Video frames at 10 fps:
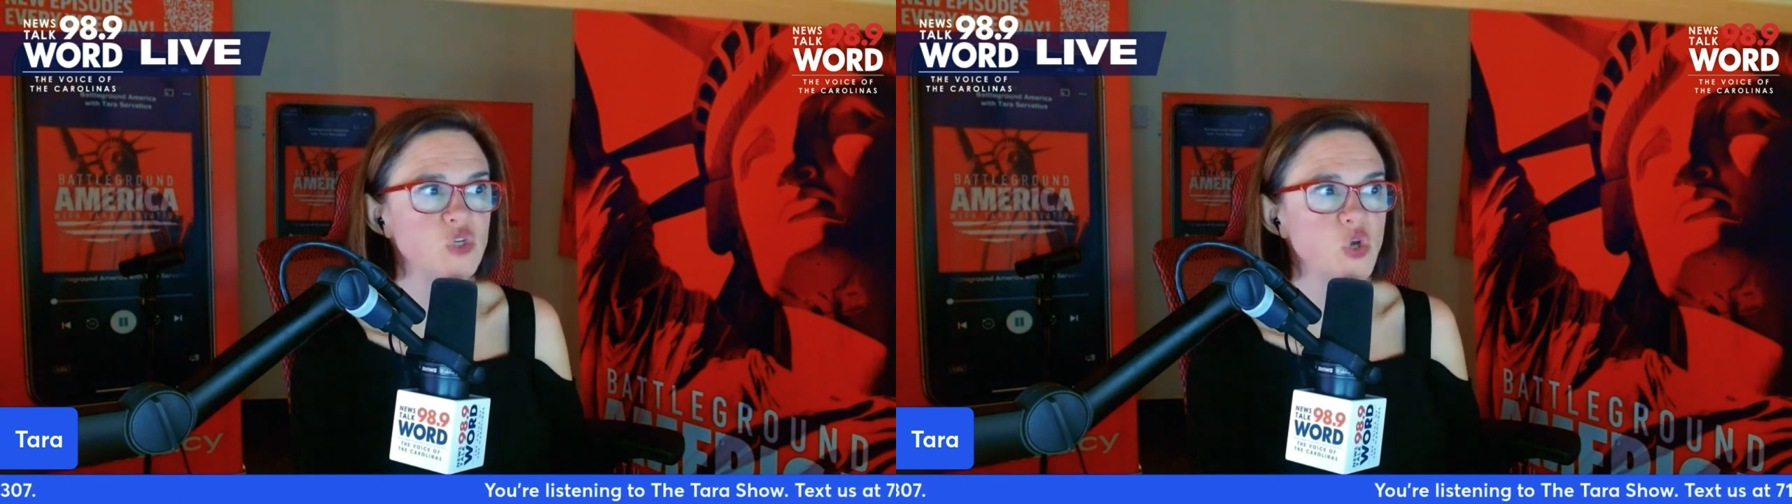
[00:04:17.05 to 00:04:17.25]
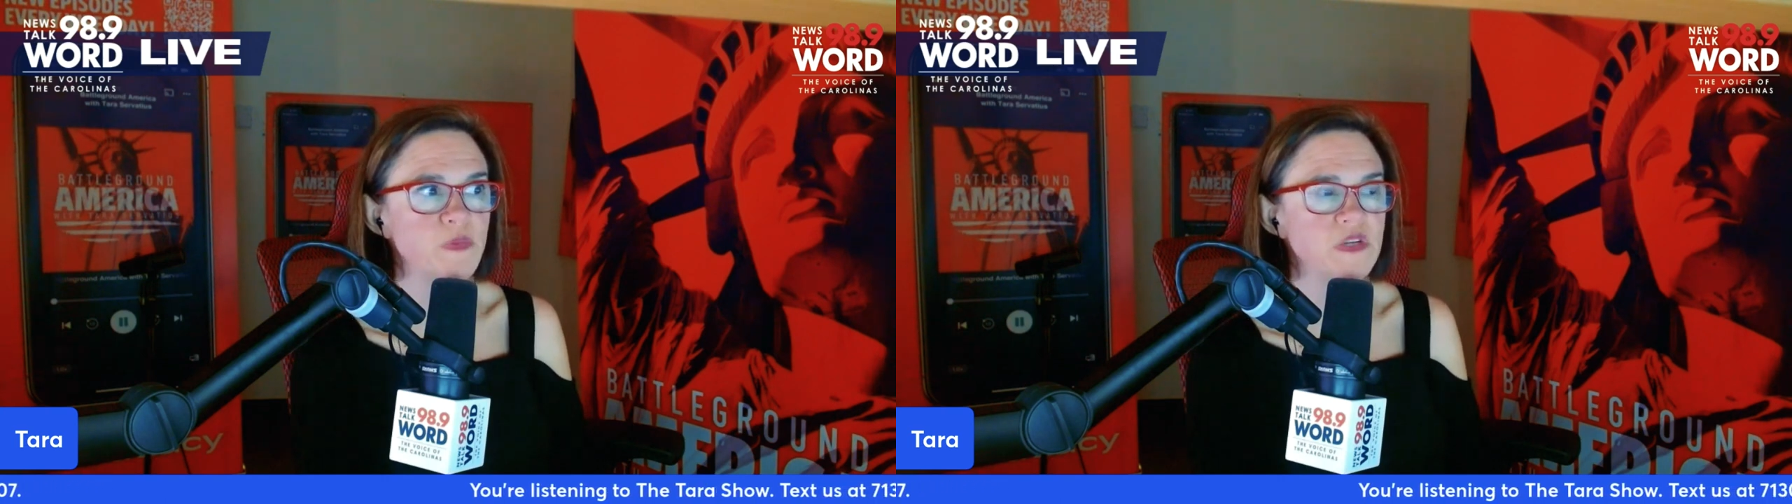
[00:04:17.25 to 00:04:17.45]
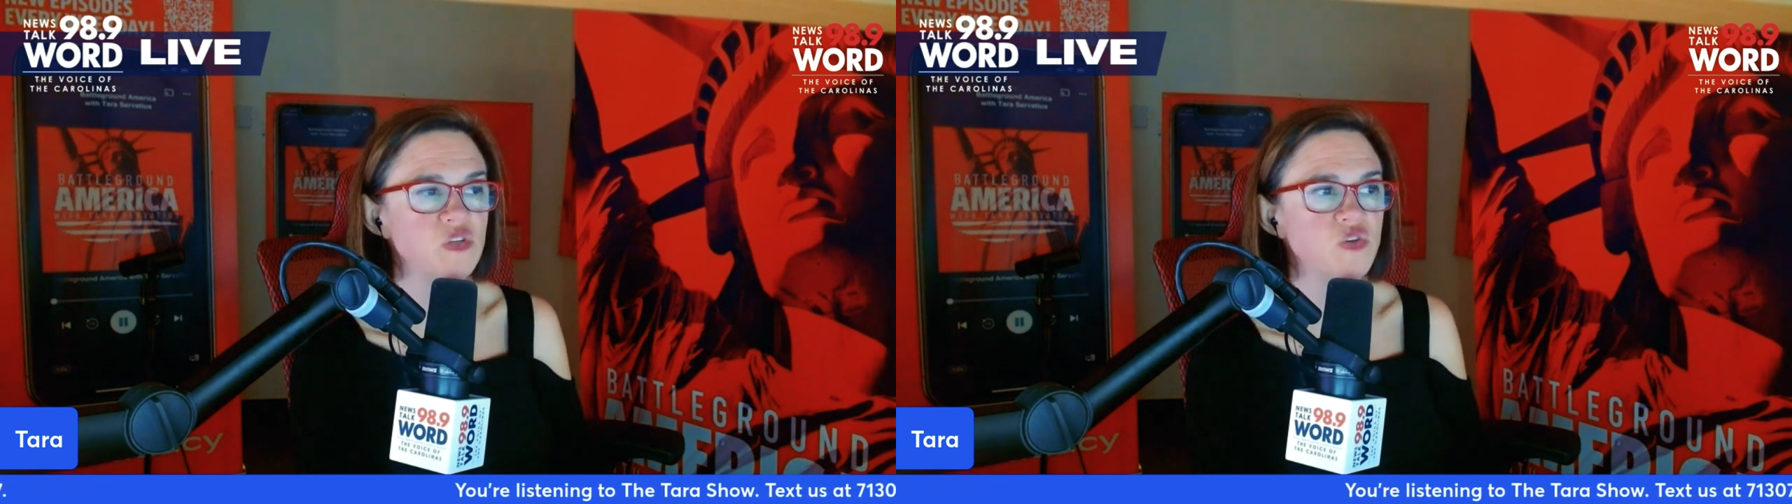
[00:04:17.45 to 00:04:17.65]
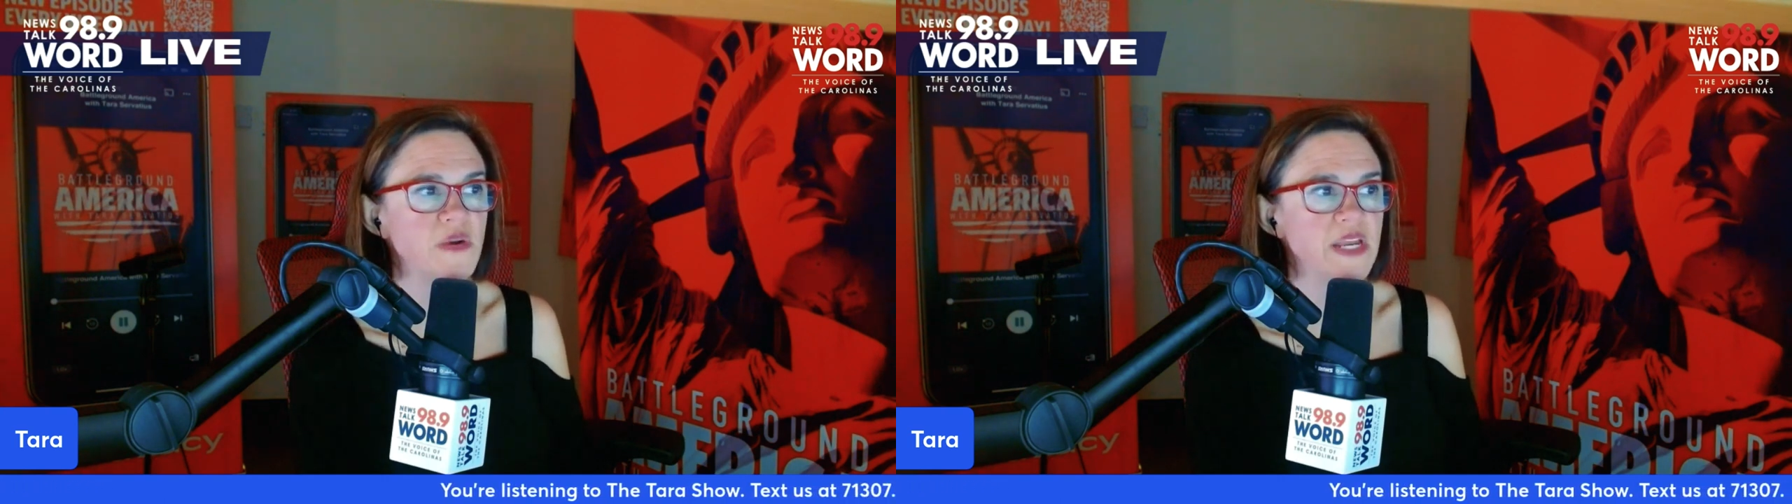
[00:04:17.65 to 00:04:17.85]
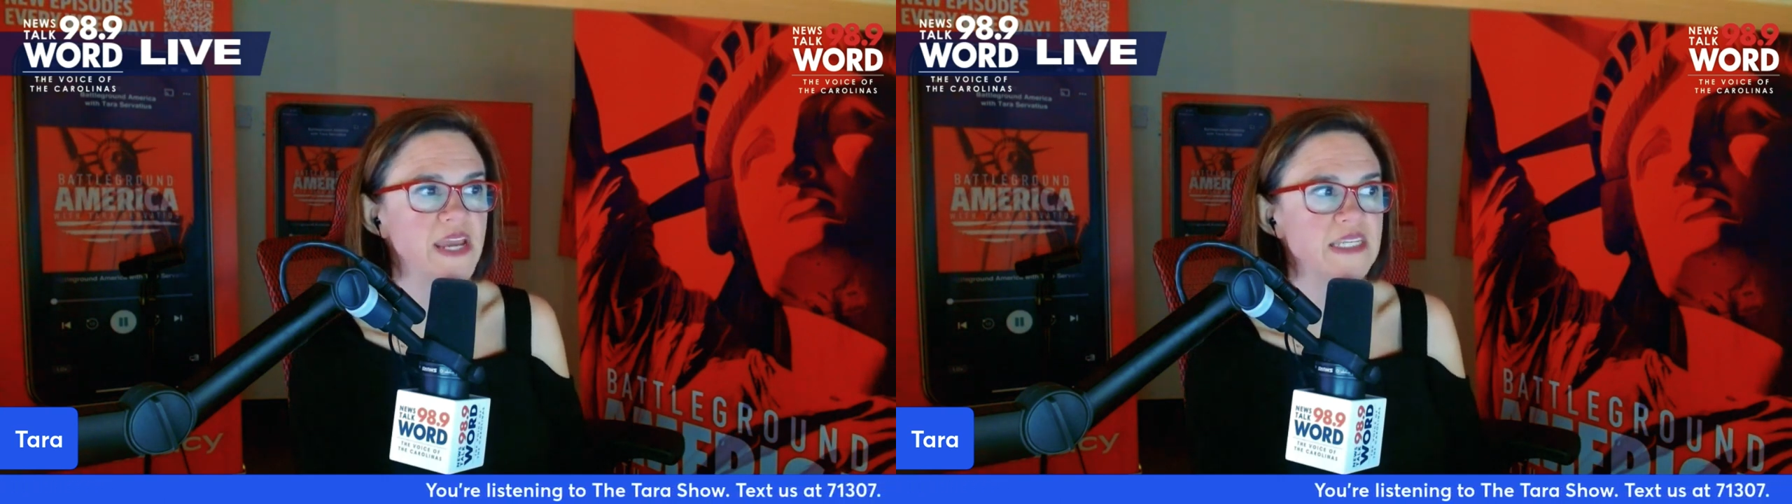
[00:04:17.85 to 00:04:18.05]
opened in
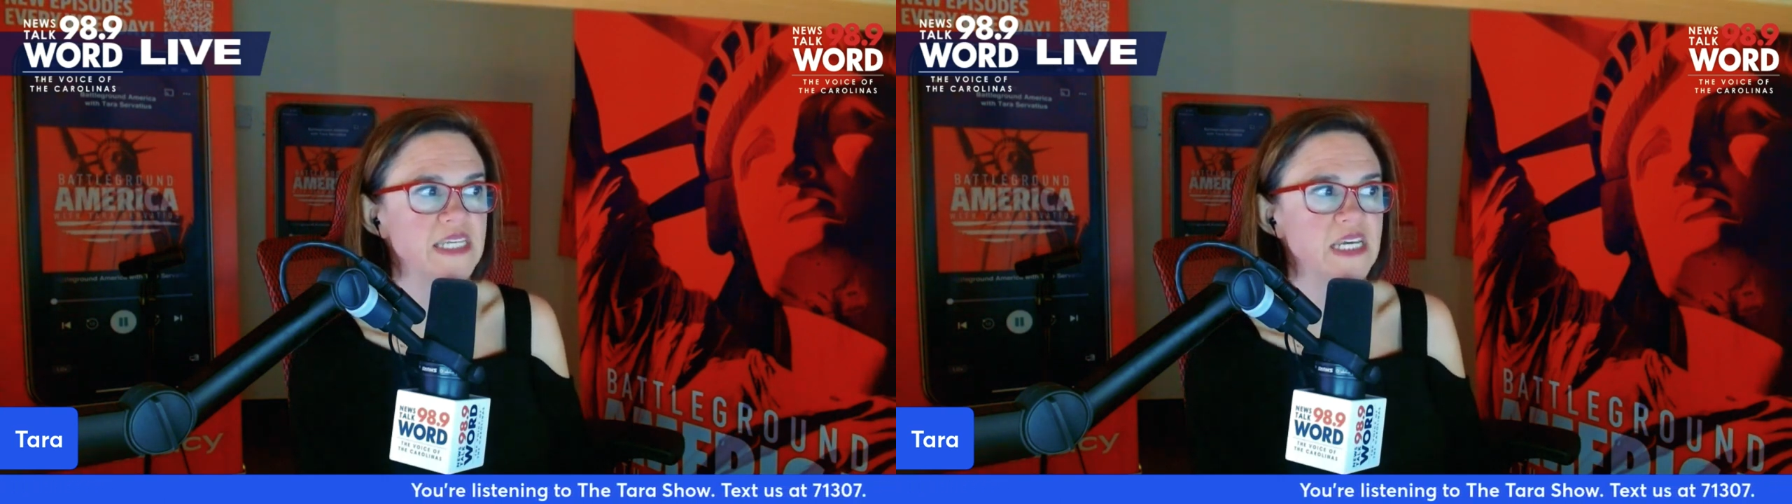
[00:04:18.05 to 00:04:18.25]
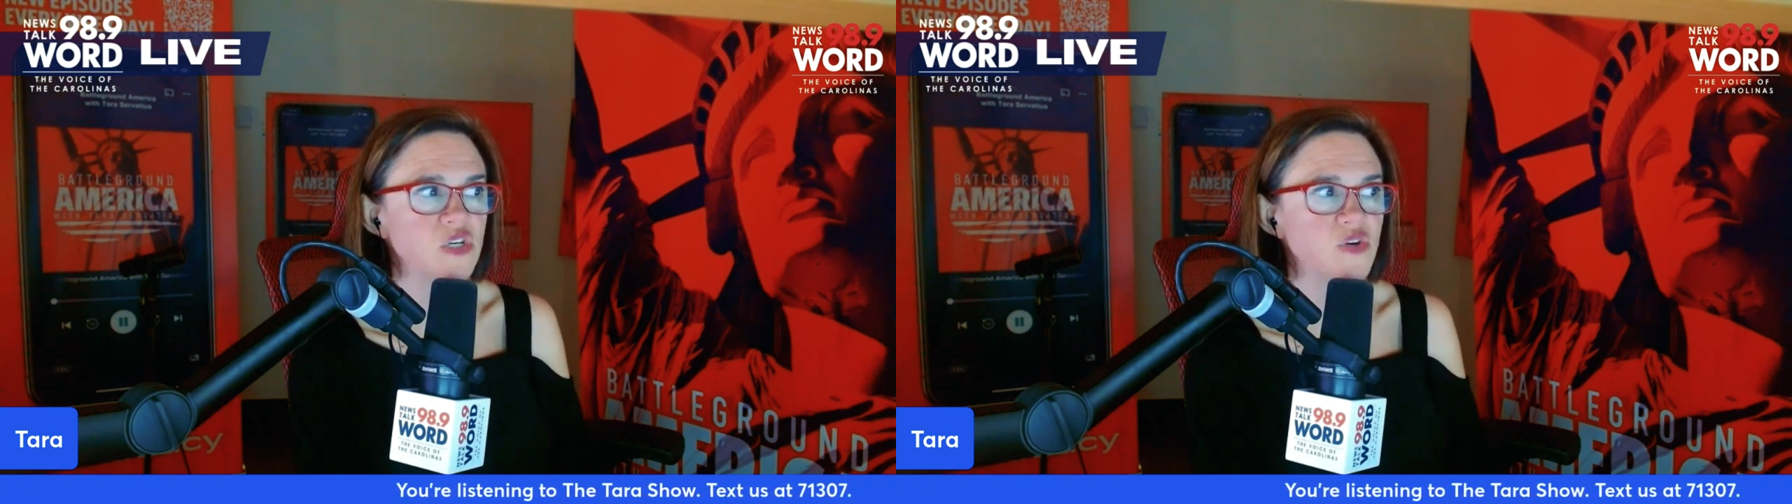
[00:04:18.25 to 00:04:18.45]
2018